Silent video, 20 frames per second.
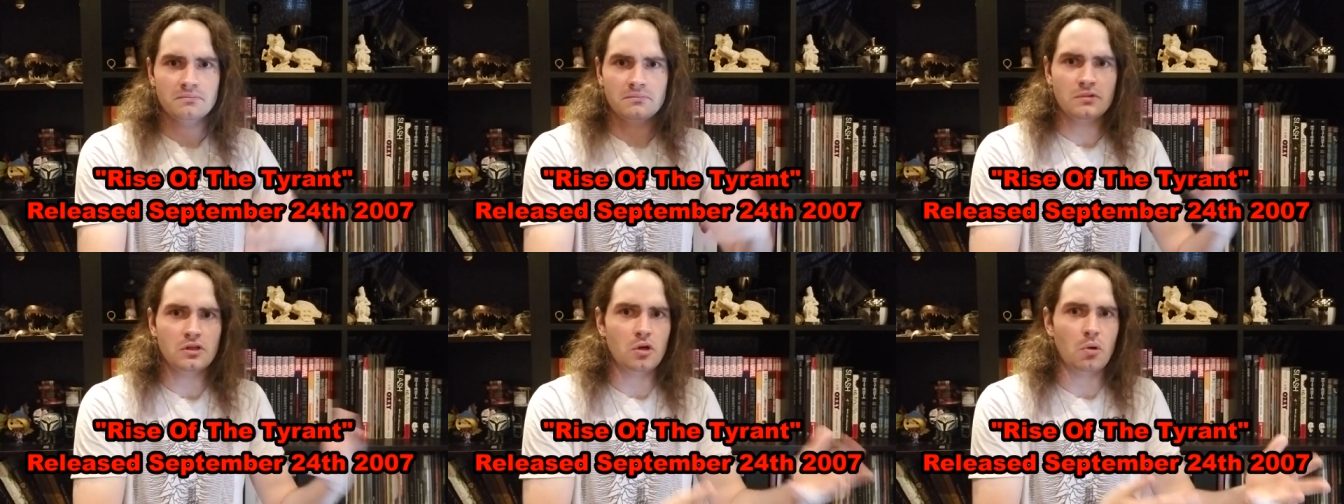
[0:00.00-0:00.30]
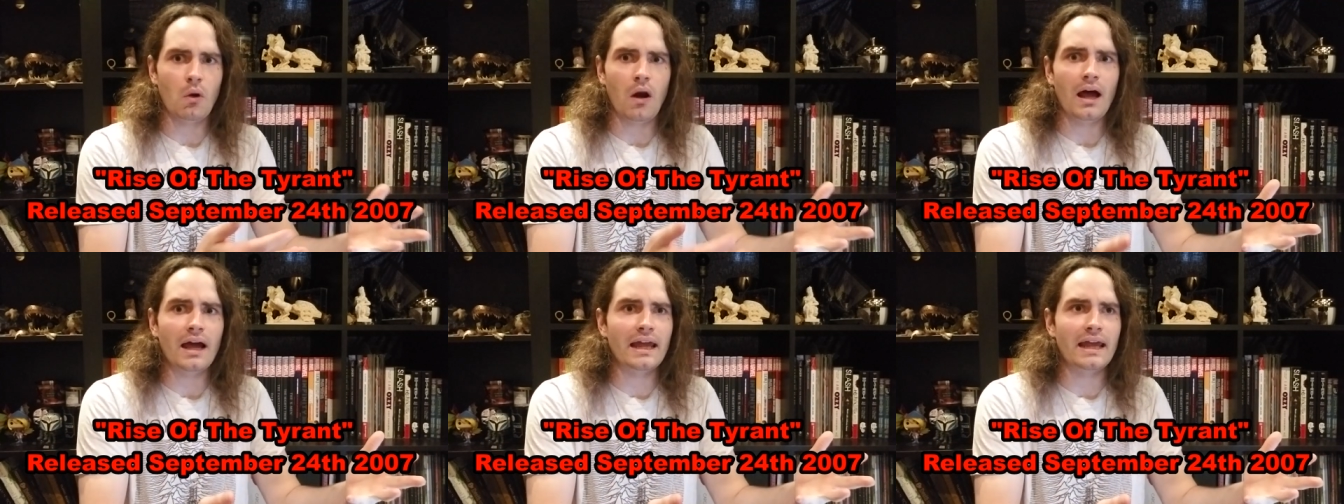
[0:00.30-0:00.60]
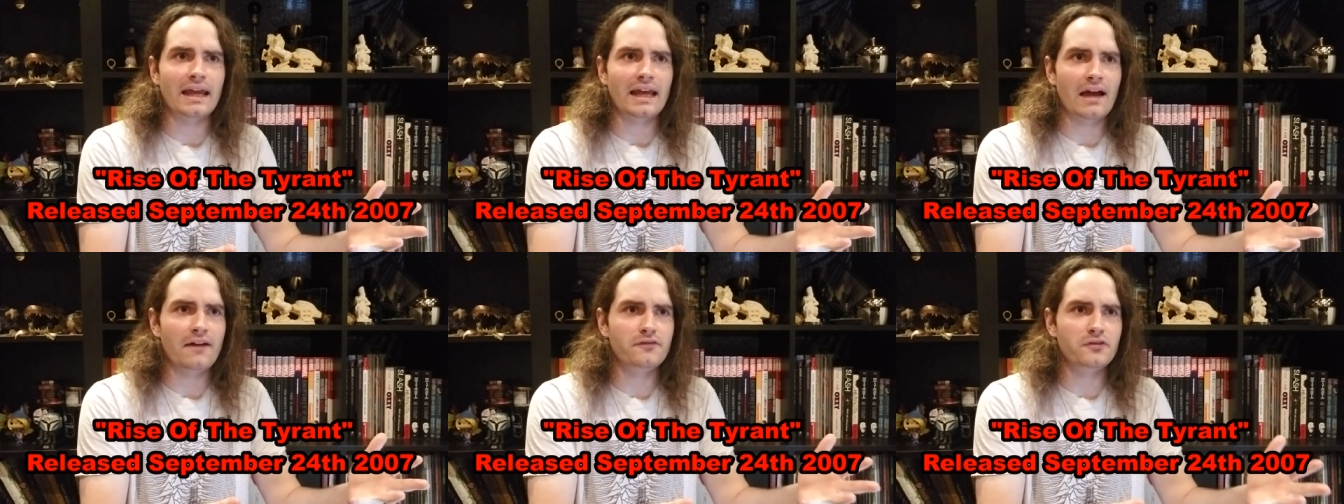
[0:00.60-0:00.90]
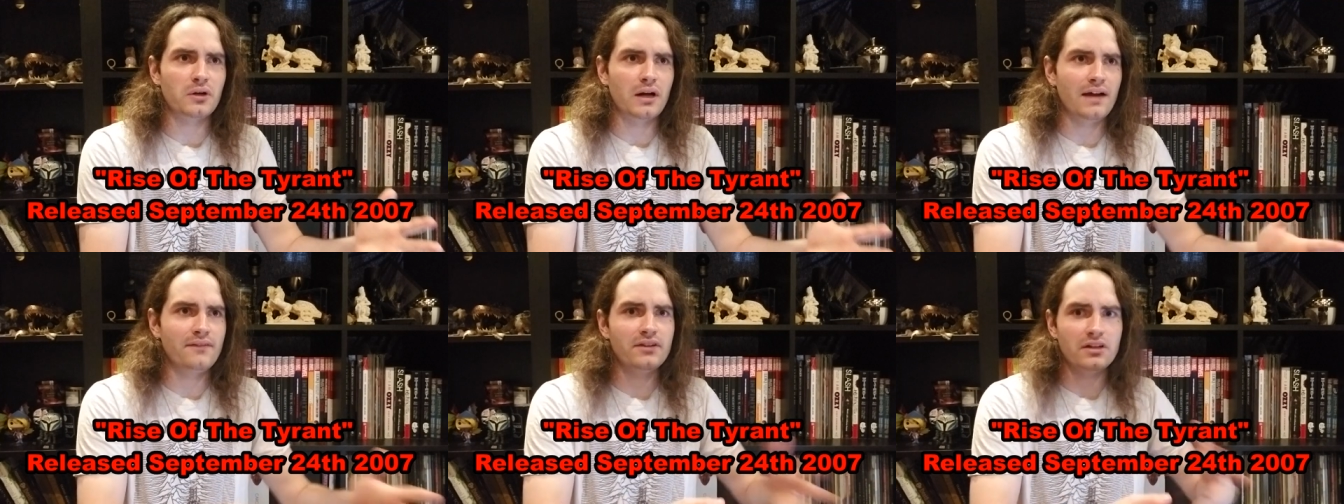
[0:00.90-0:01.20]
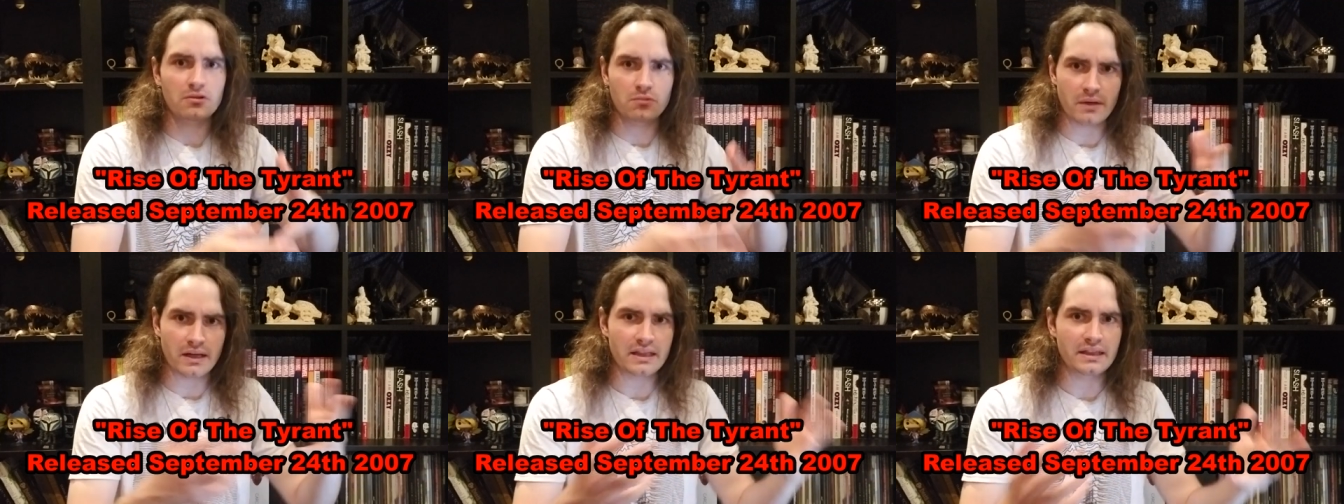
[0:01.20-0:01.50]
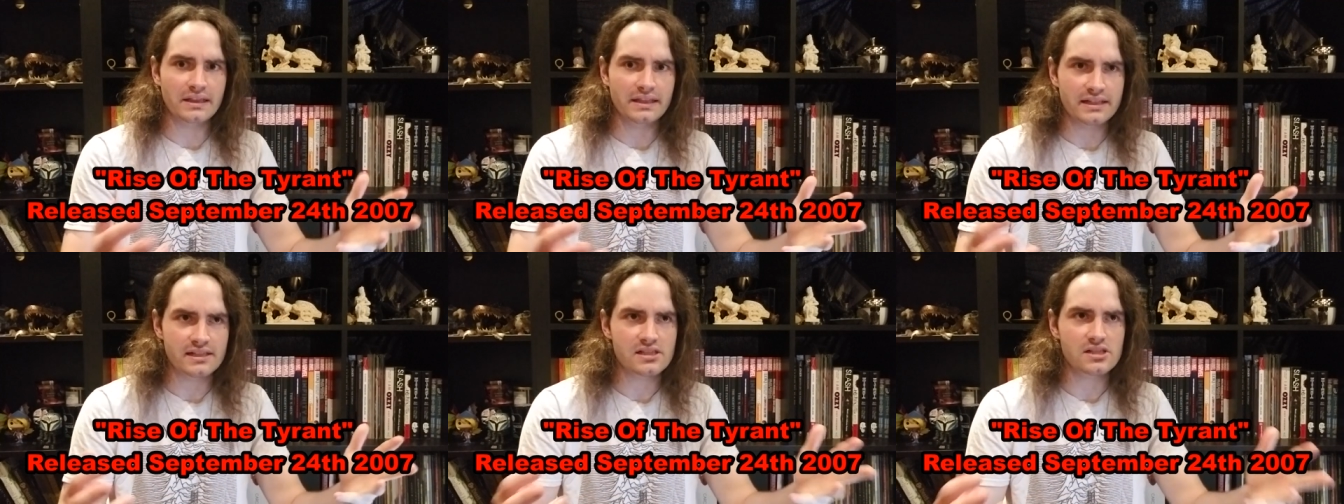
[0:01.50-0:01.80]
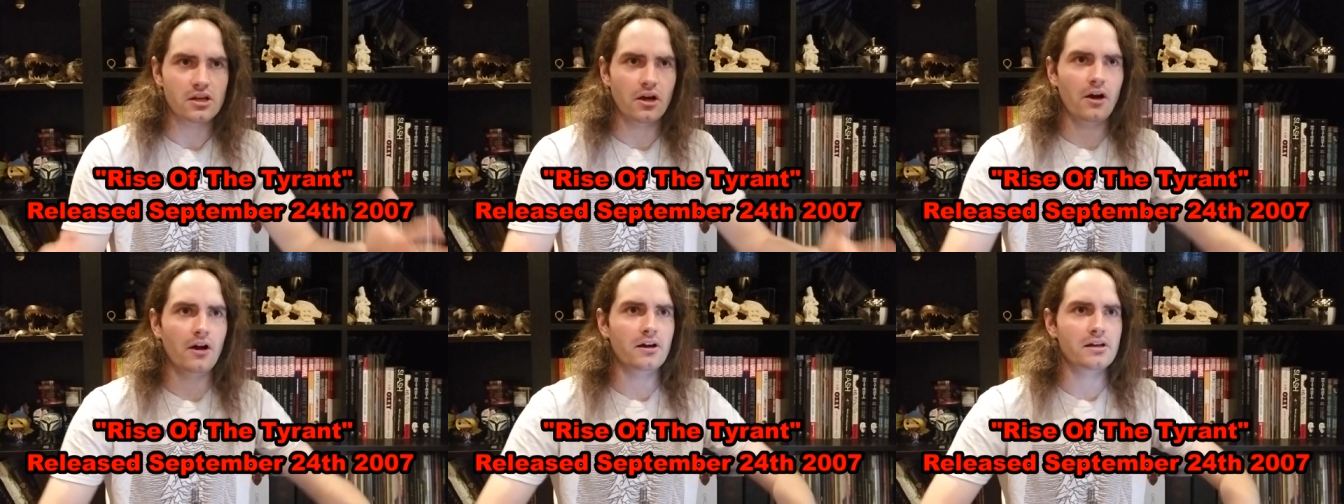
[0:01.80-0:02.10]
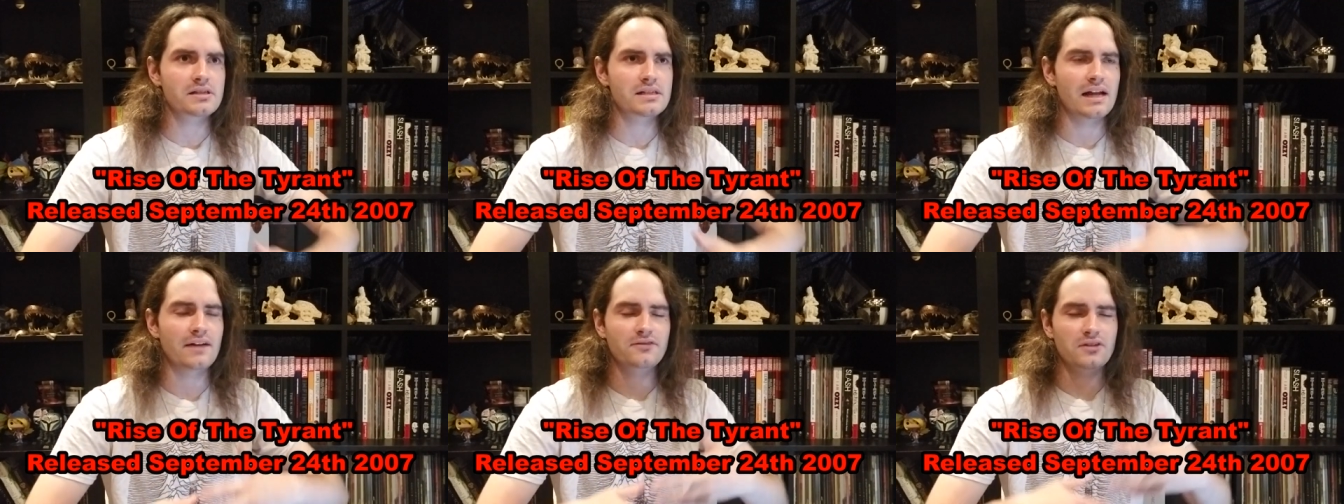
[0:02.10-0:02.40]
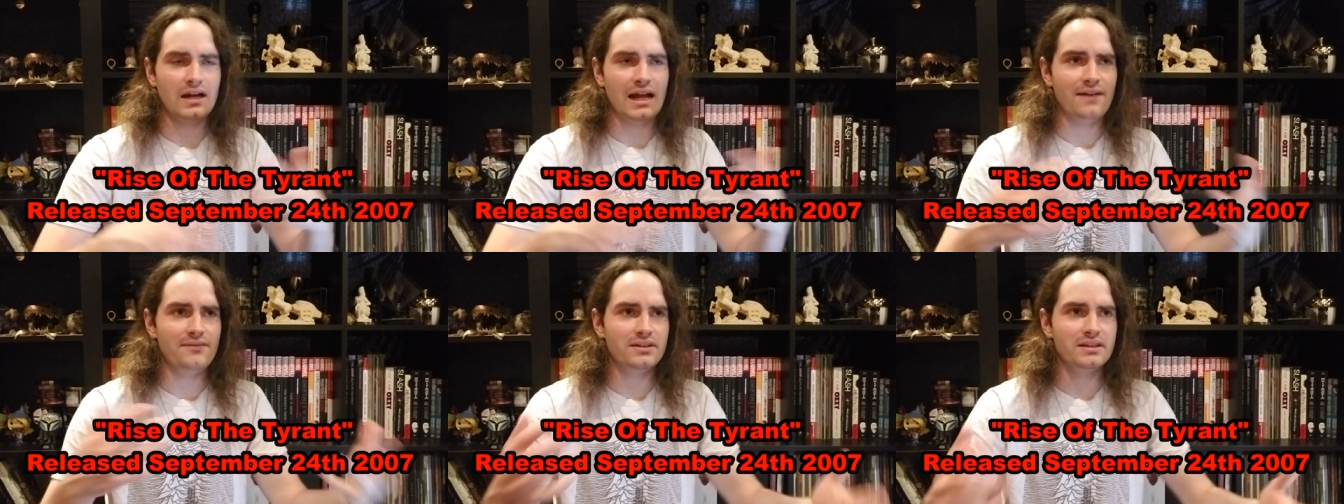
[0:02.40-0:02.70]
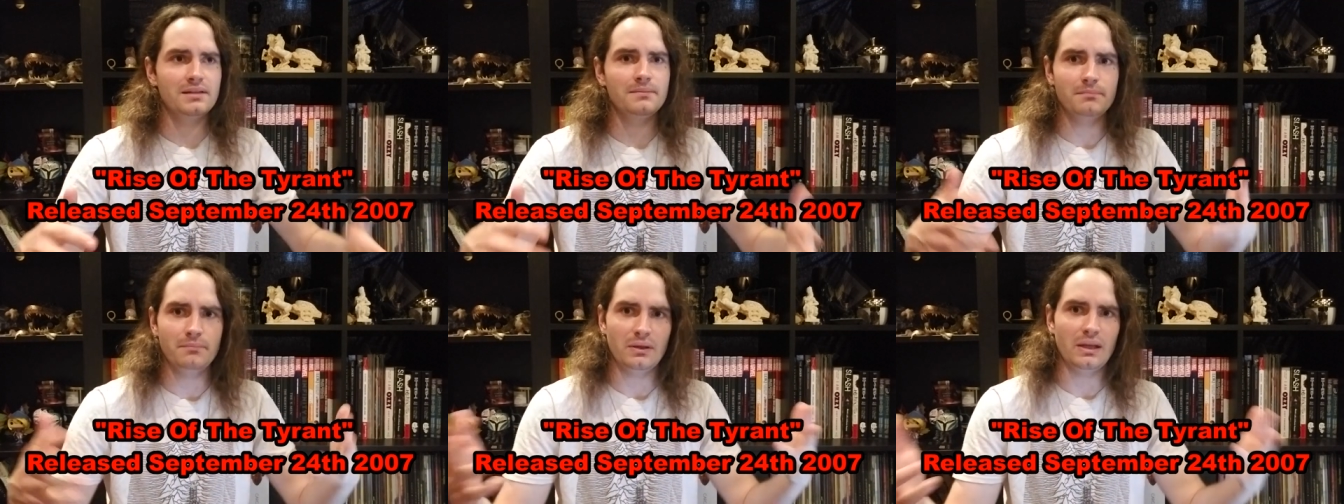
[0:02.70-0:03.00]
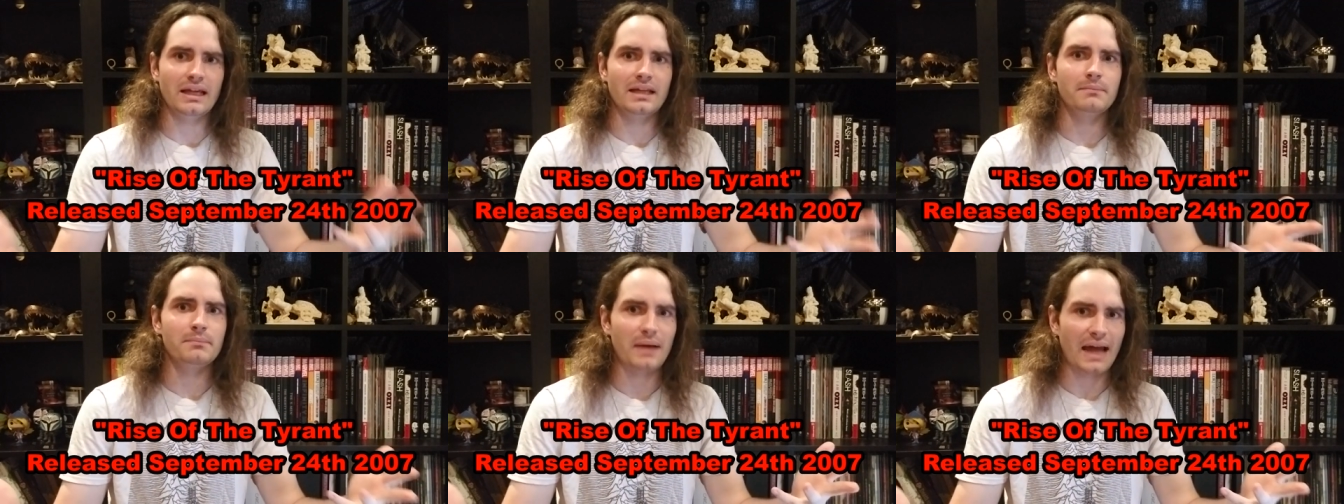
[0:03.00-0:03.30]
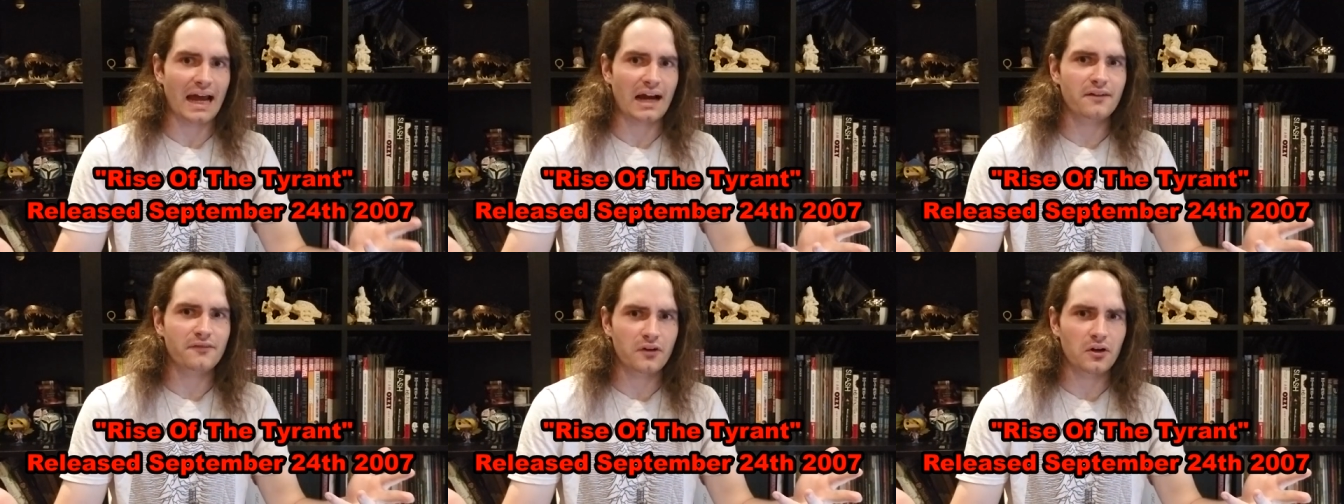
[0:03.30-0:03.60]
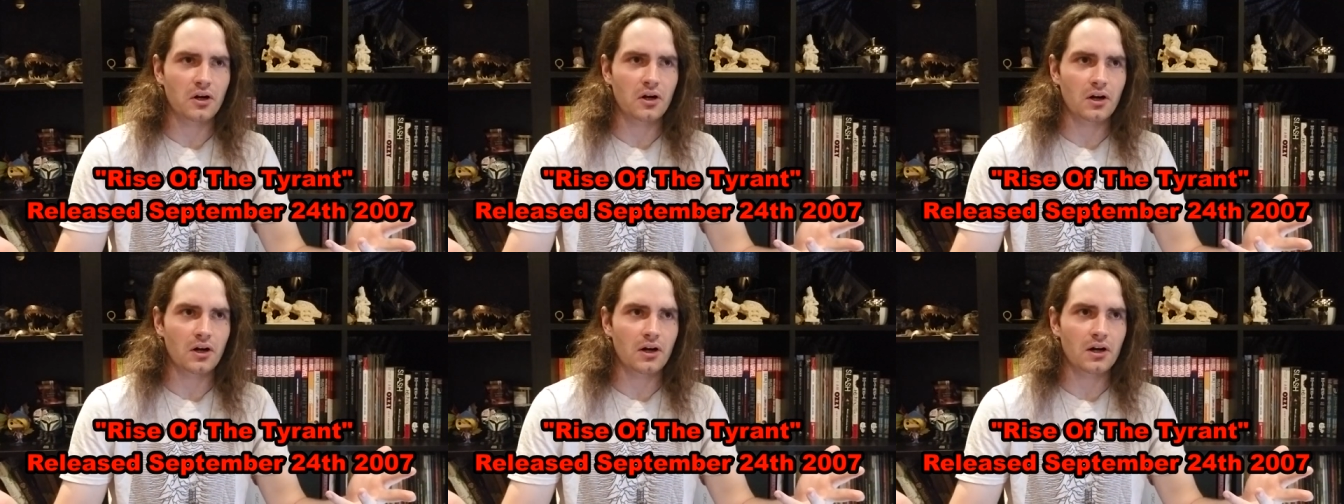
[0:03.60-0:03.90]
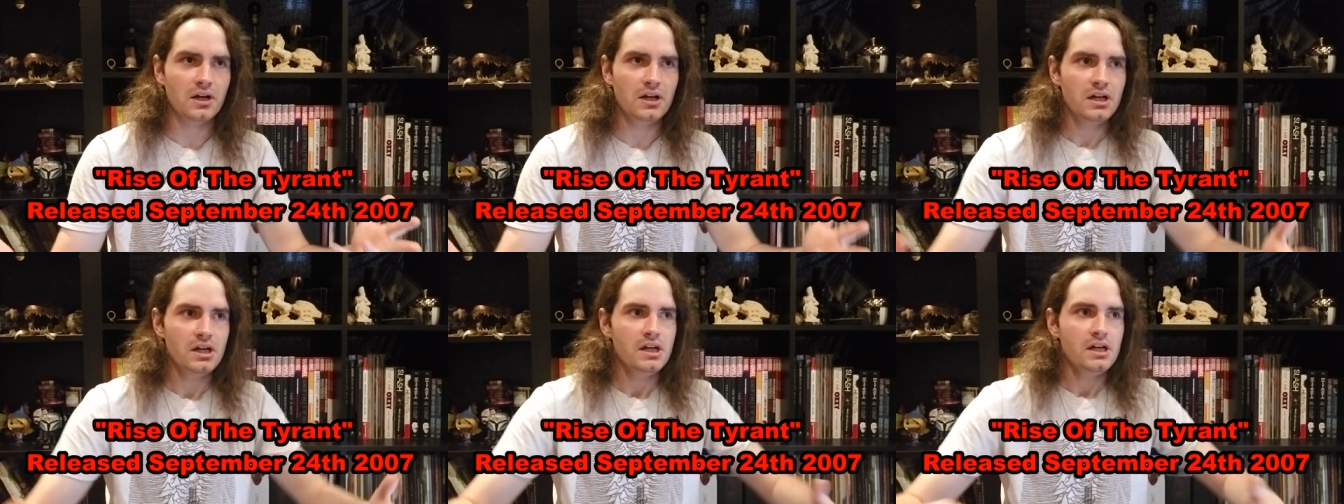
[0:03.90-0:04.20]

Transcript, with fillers: crying after having written these songs and after having them played back for her.